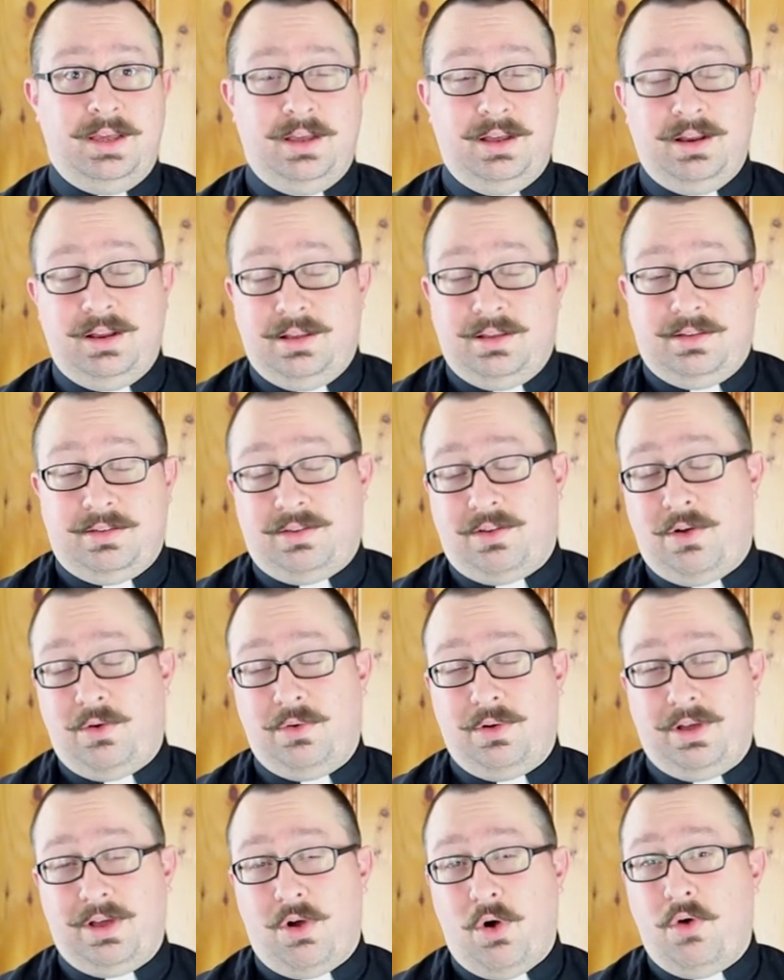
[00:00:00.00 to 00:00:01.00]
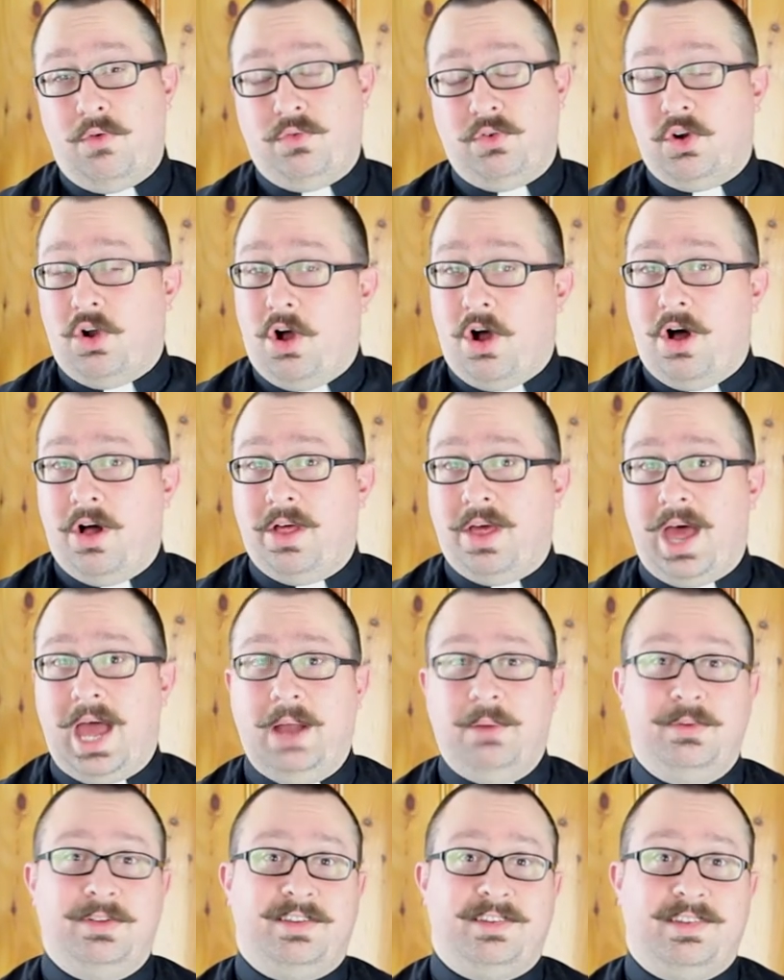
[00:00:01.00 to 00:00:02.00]
And so overall,
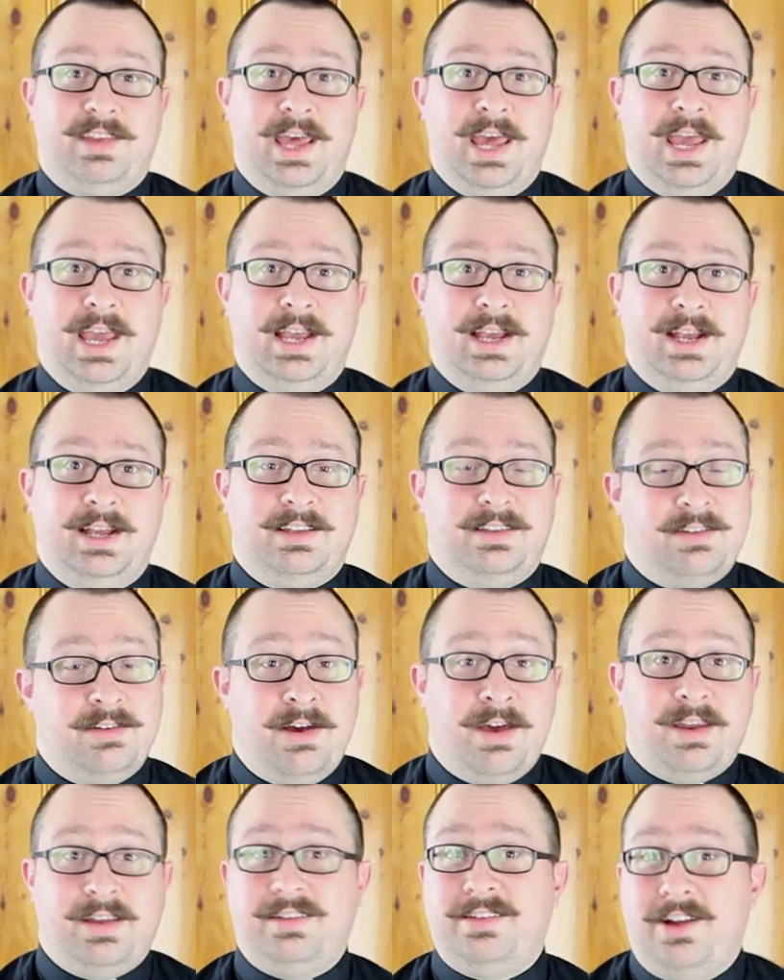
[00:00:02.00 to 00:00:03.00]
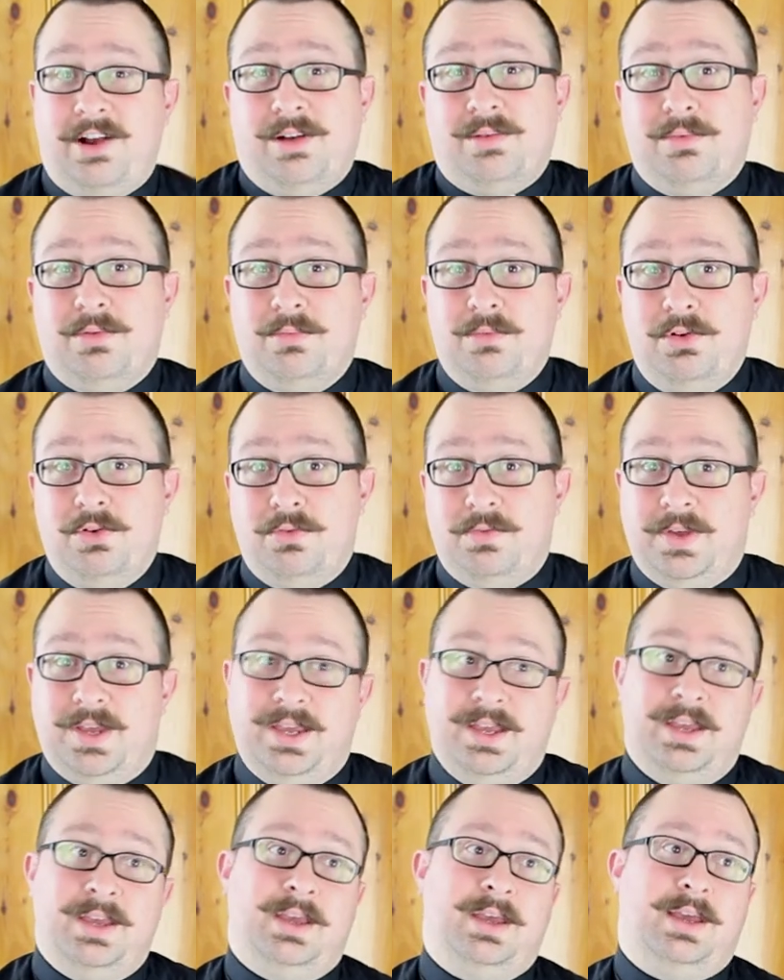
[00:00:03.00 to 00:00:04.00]
I would say it's not a terrible
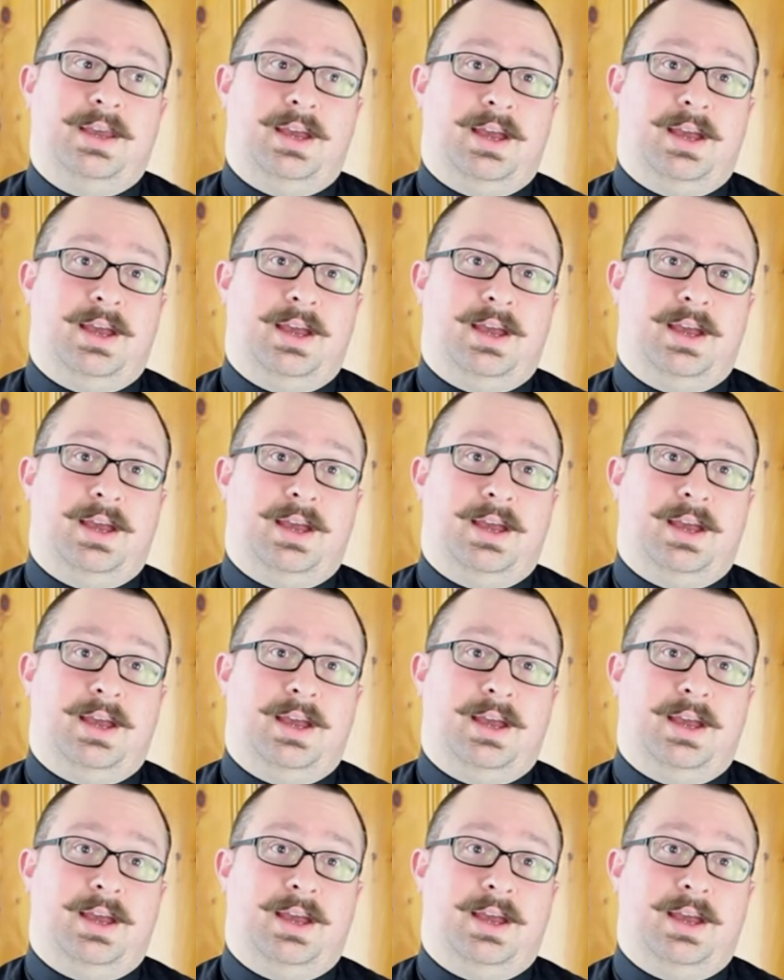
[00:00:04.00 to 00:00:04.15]
movie.